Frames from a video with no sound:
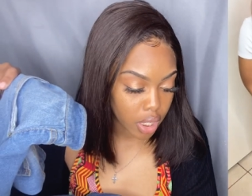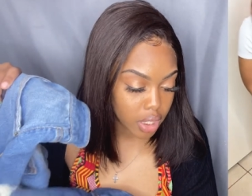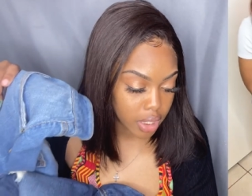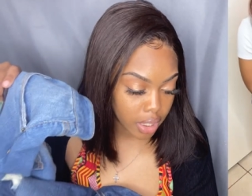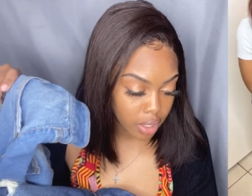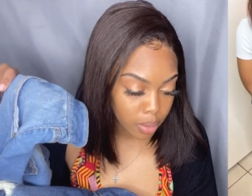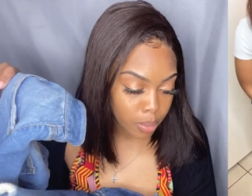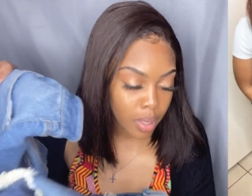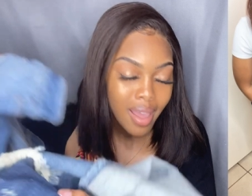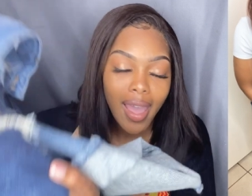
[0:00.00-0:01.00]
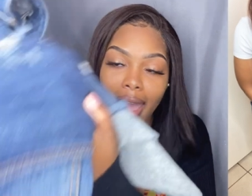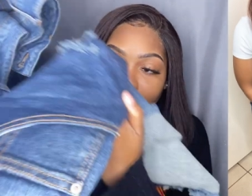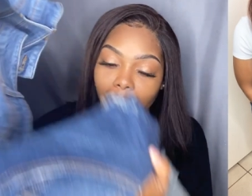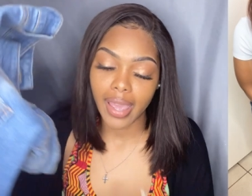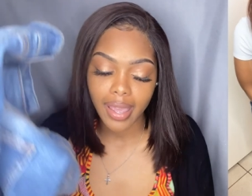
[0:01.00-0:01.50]
denim
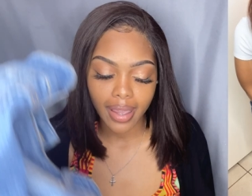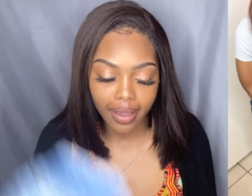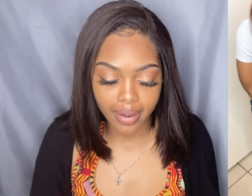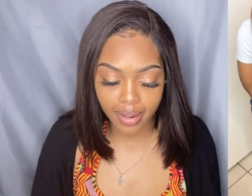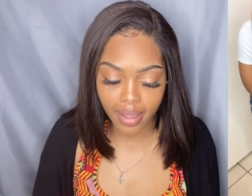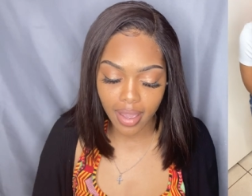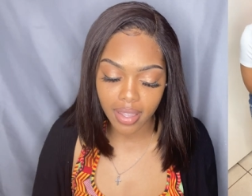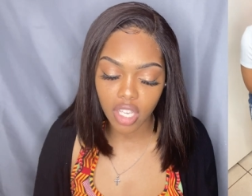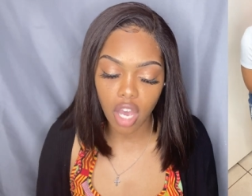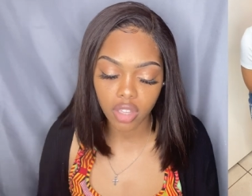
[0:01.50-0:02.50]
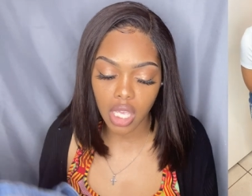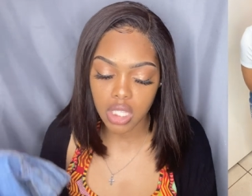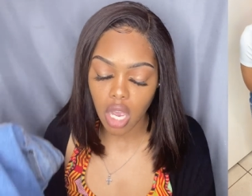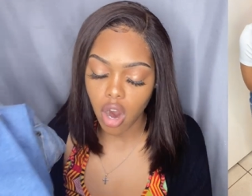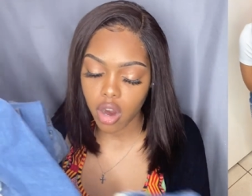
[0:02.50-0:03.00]
and y'all these
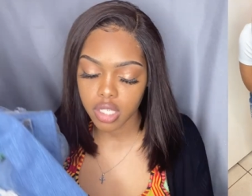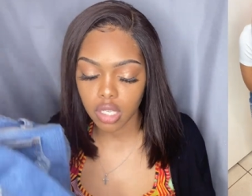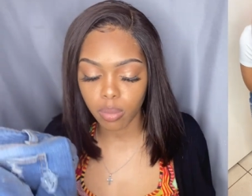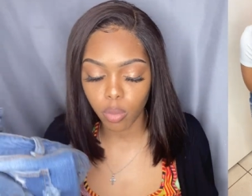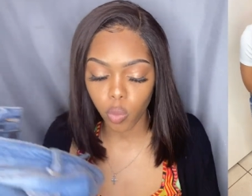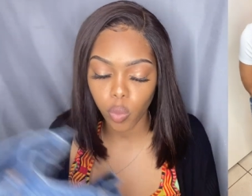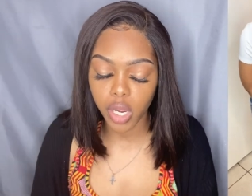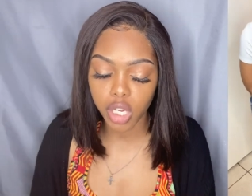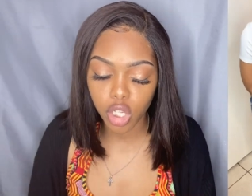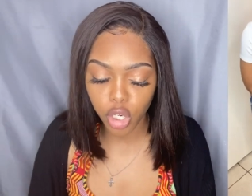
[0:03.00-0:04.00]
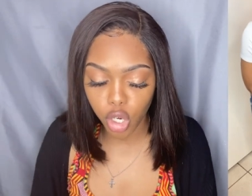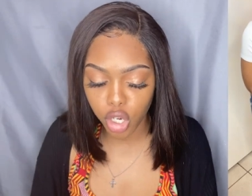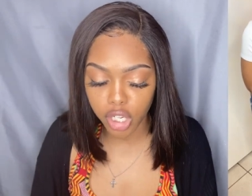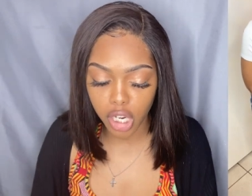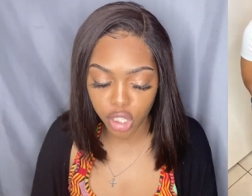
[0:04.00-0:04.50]
are some regular
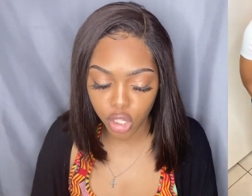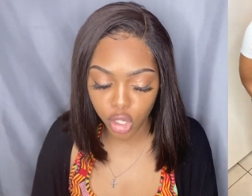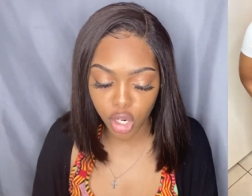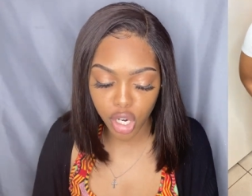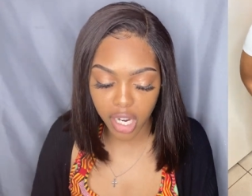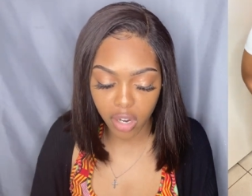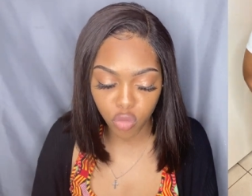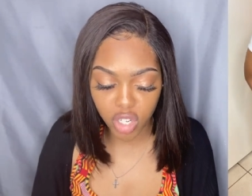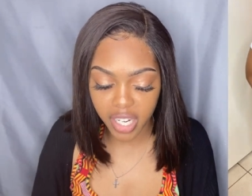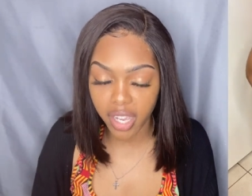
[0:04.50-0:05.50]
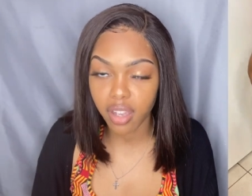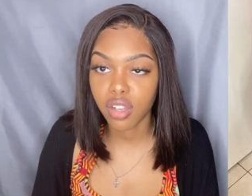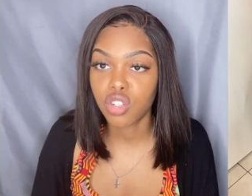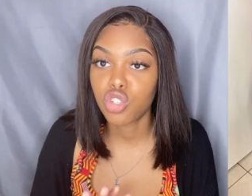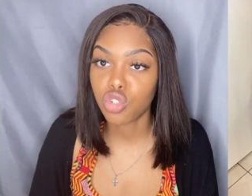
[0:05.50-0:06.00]
regular everyday
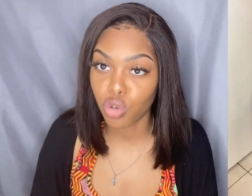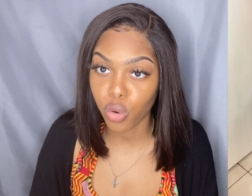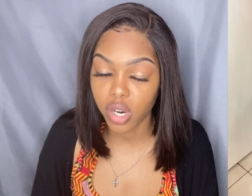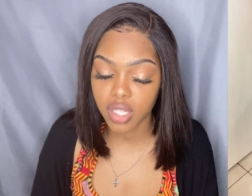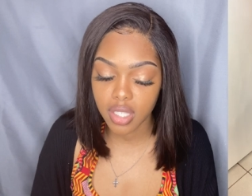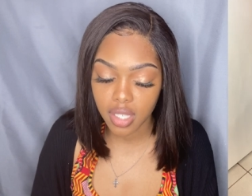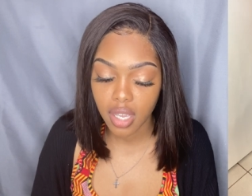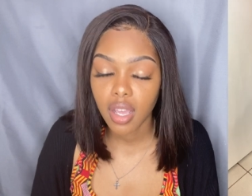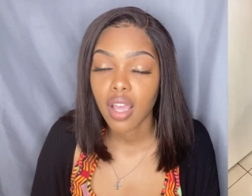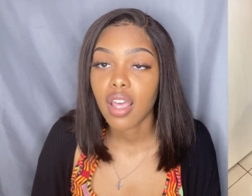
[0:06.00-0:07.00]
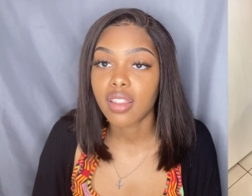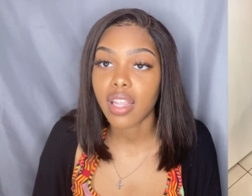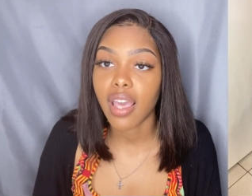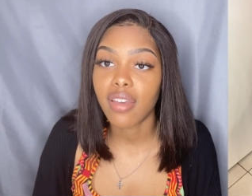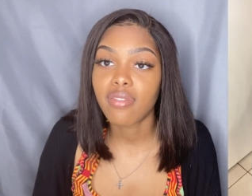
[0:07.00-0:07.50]
shorts
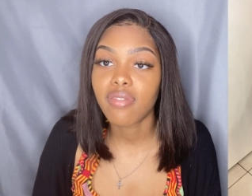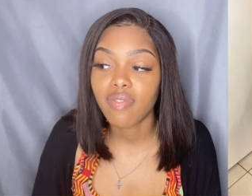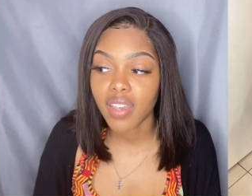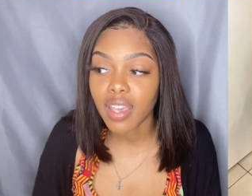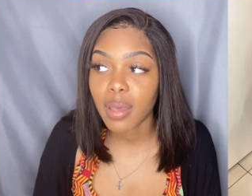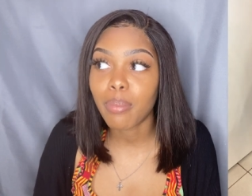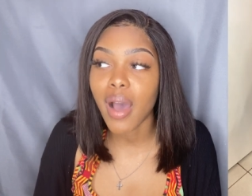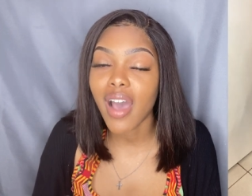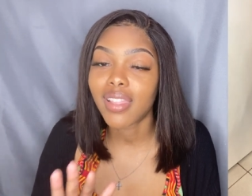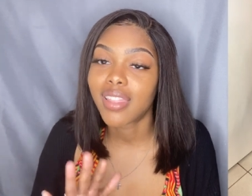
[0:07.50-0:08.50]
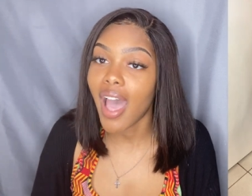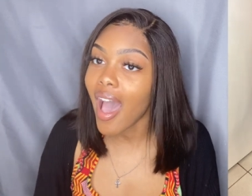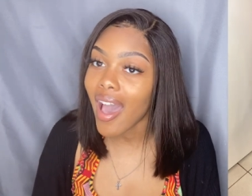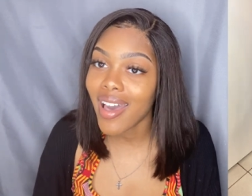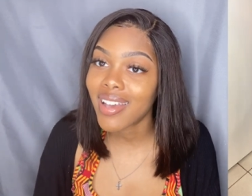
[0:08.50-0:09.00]
that fit my
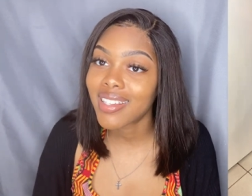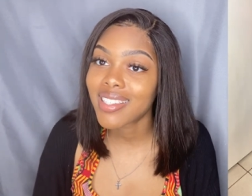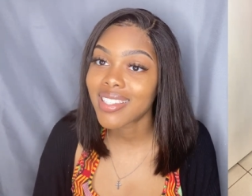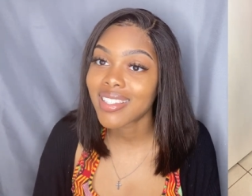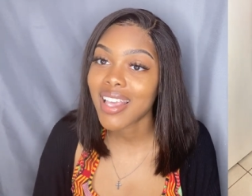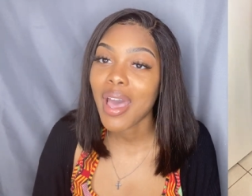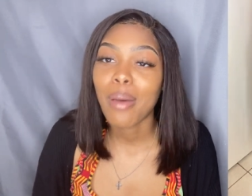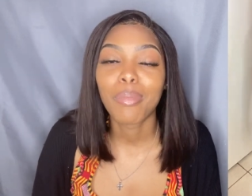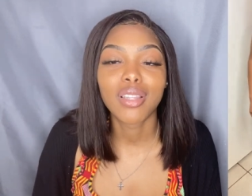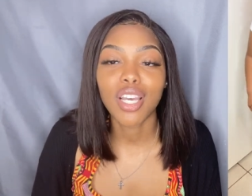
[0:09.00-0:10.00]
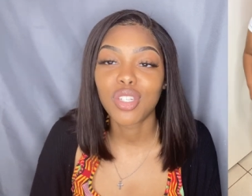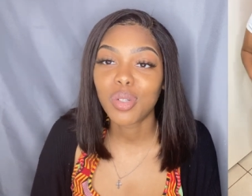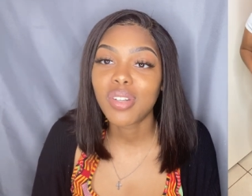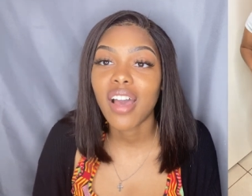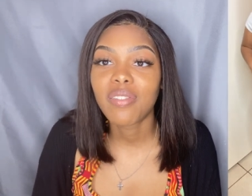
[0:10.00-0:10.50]
thighs but they
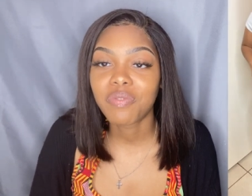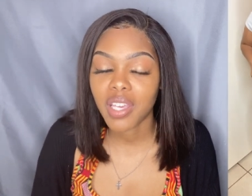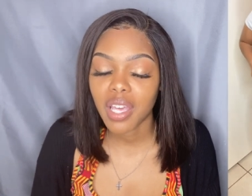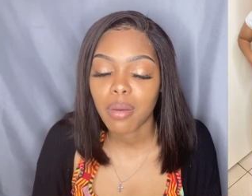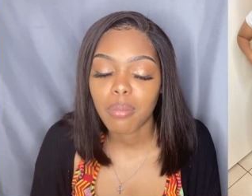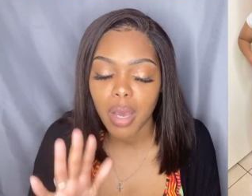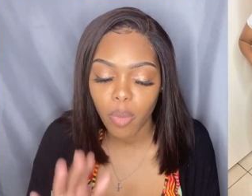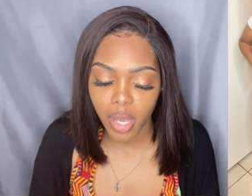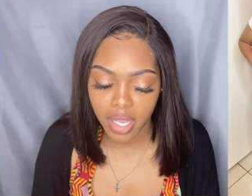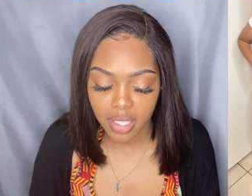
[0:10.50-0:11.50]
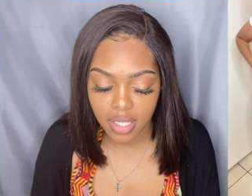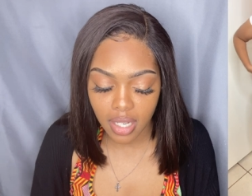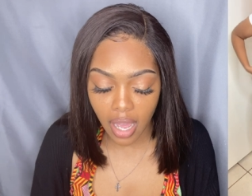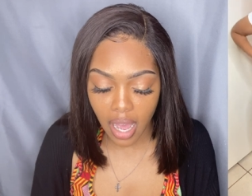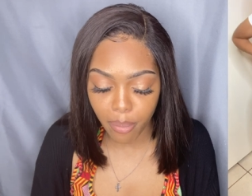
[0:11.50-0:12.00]
do not fit my waist
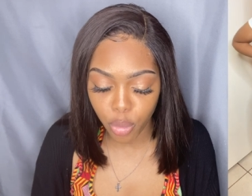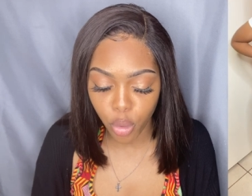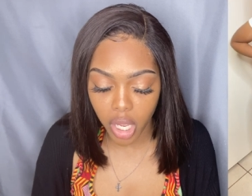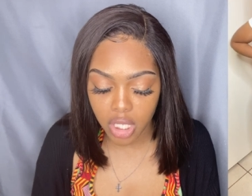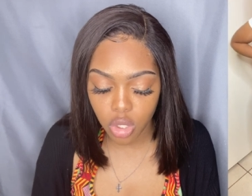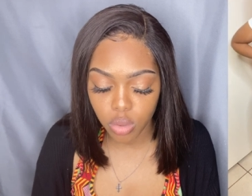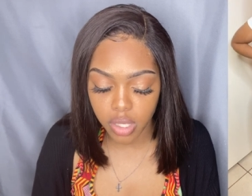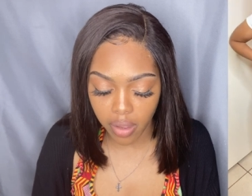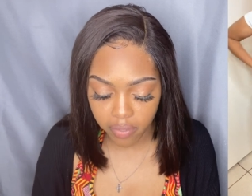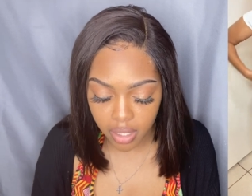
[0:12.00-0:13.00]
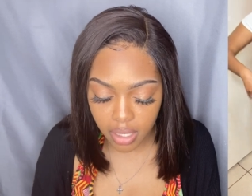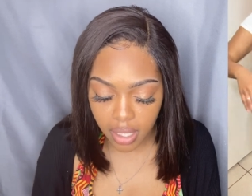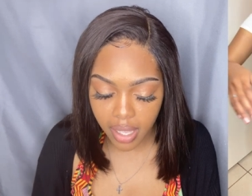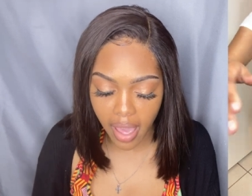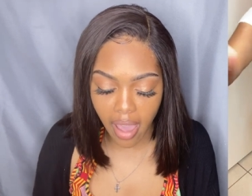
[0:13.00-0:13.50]
i'm going to
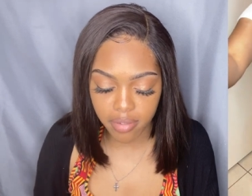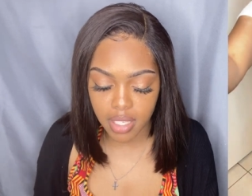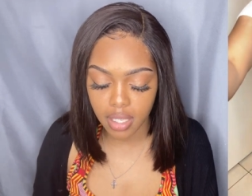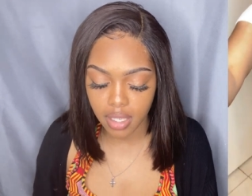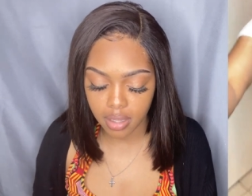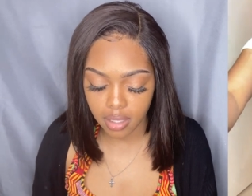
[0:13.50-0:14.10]
definitely have to get